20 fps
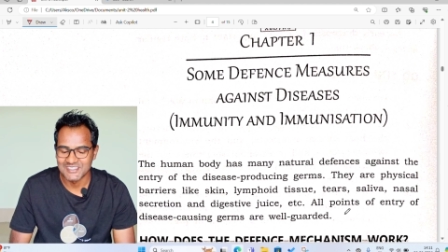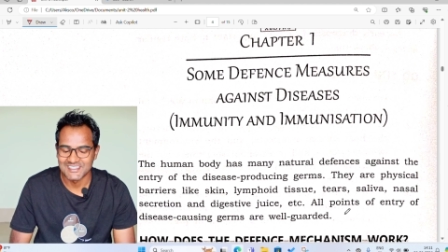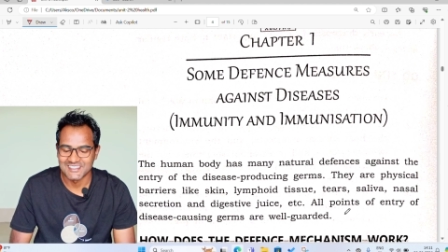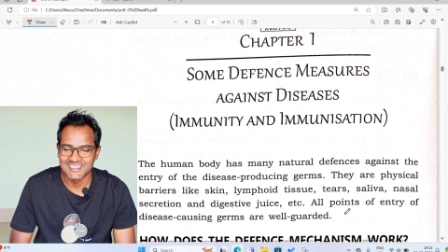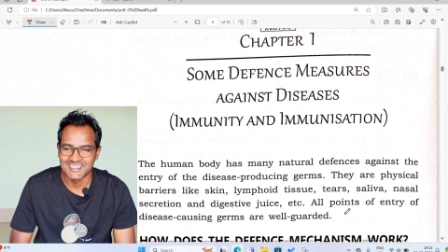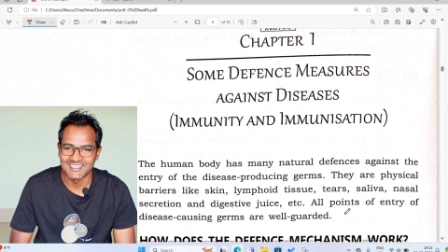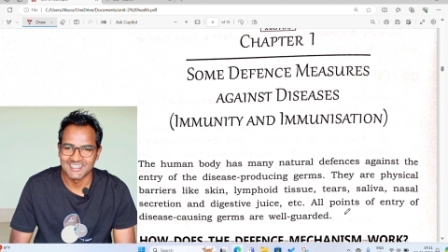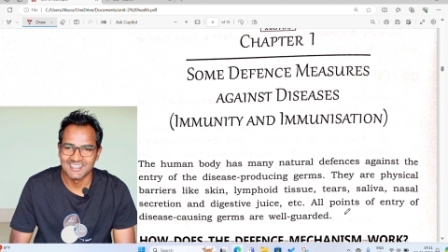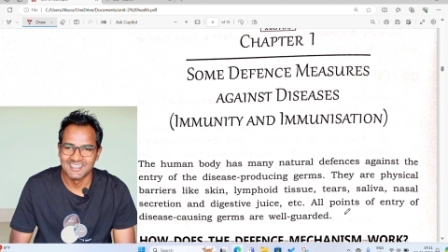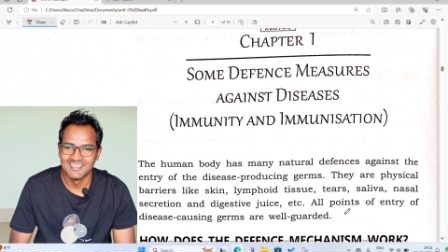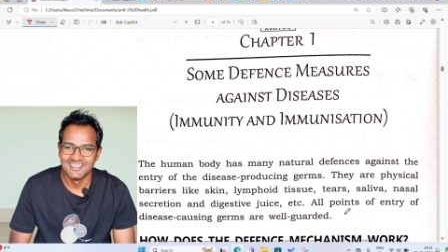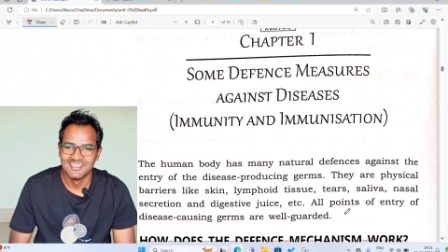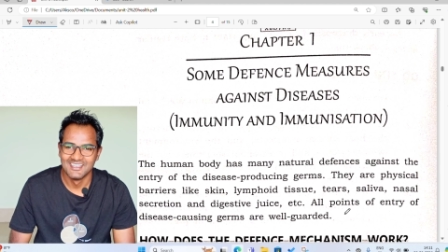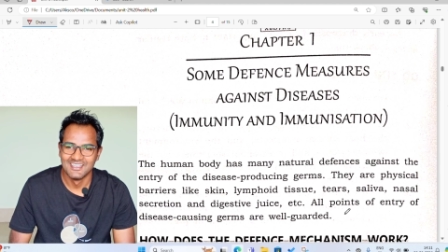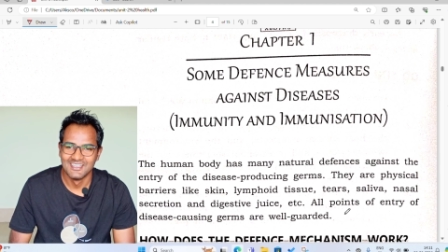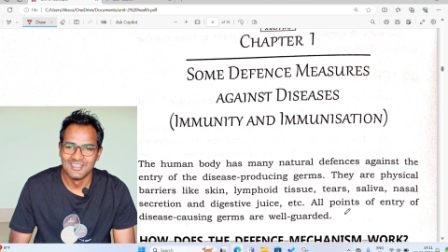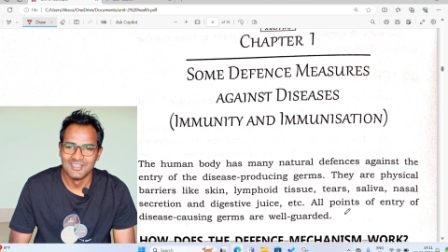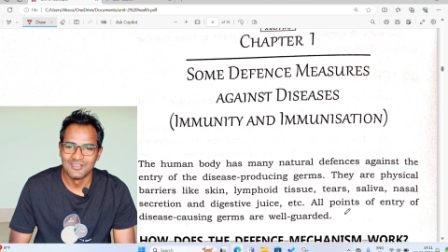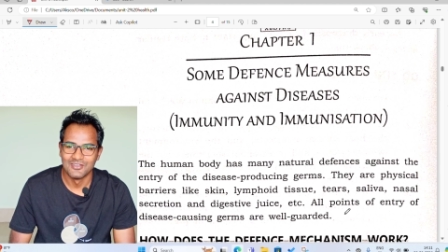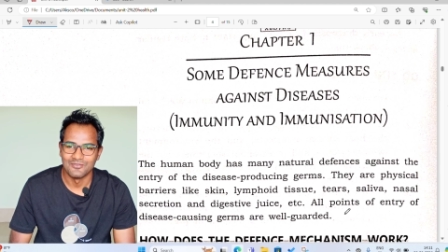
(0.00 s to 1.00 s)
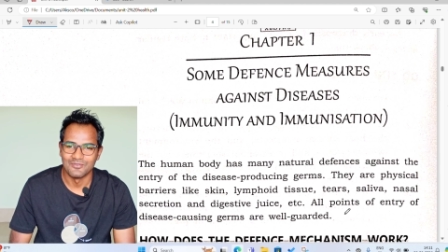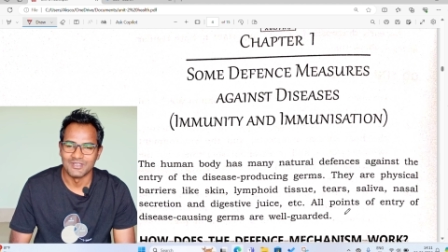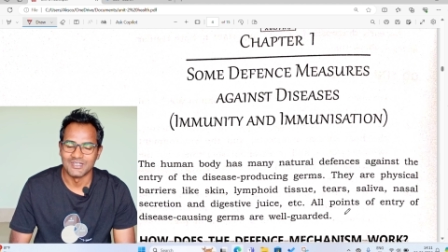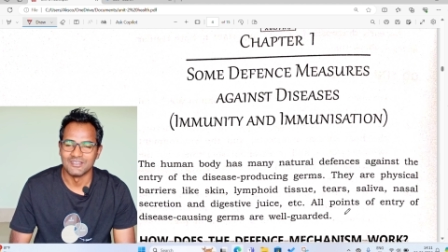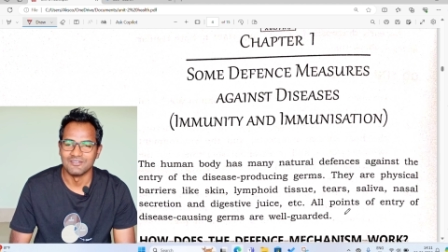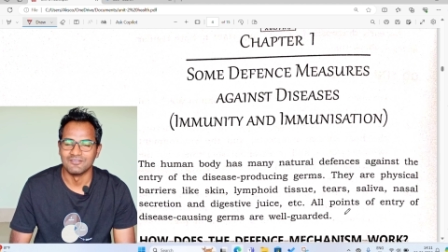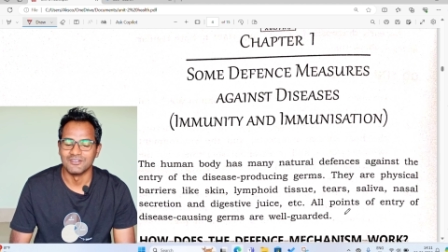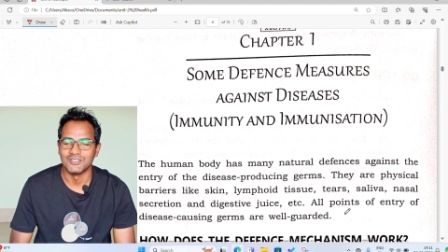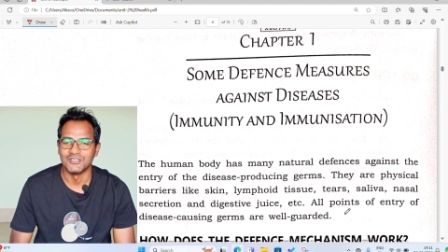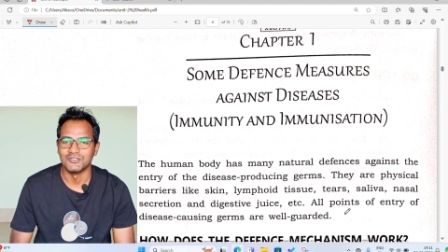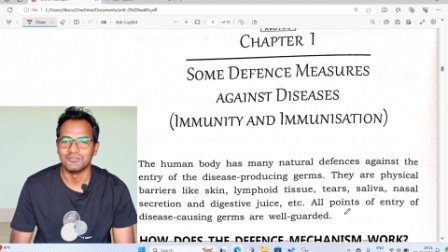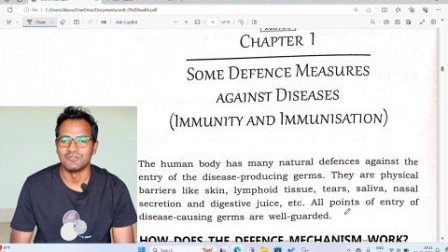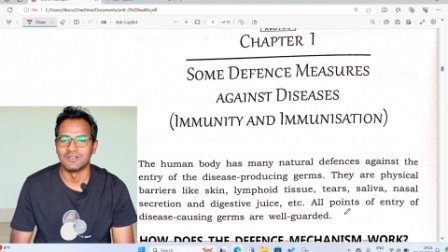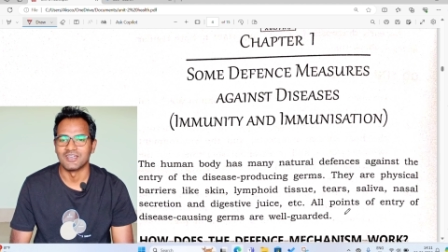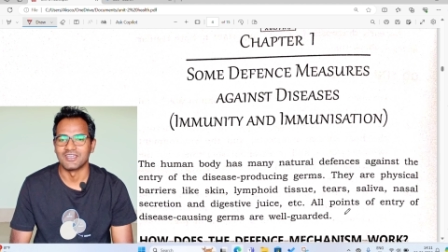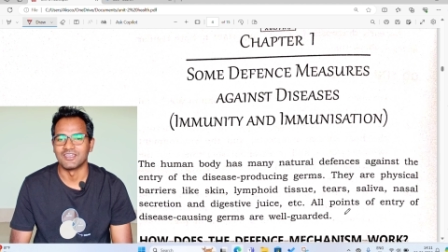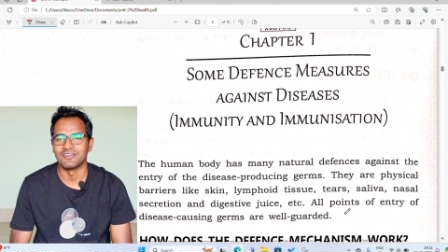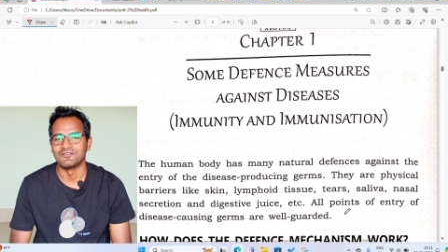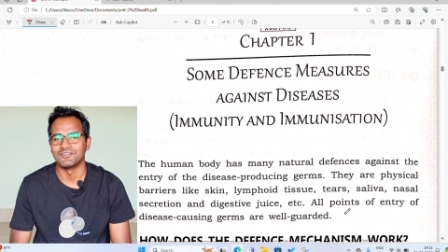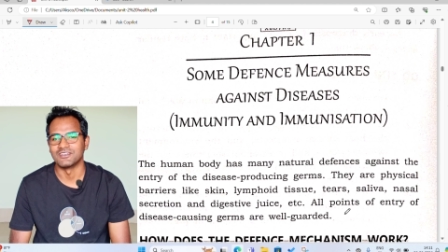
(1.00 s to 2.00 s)
is that whenever you are
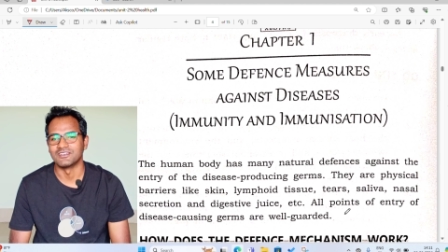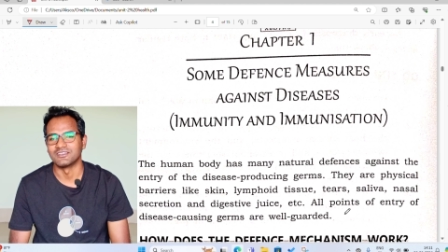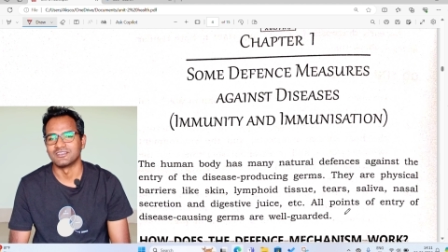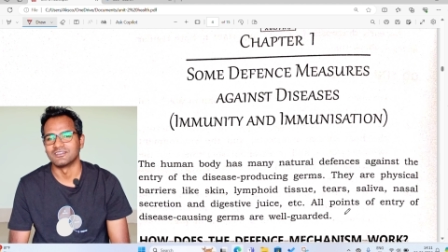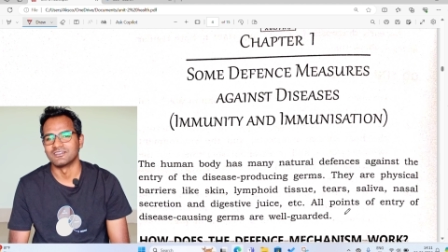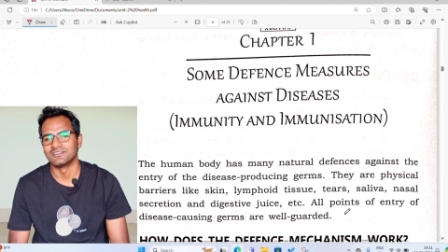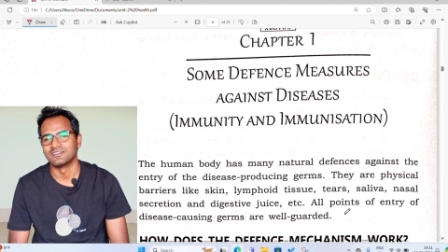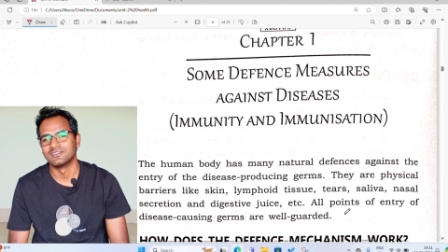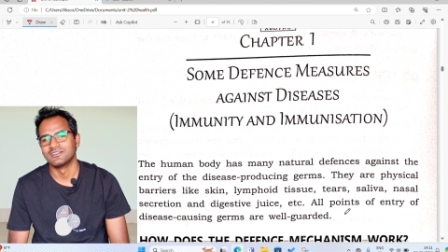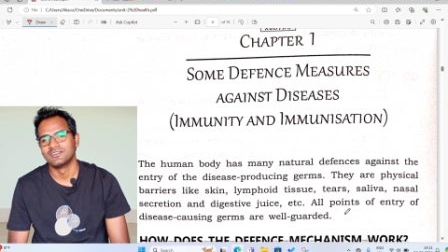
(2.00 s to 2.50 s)
having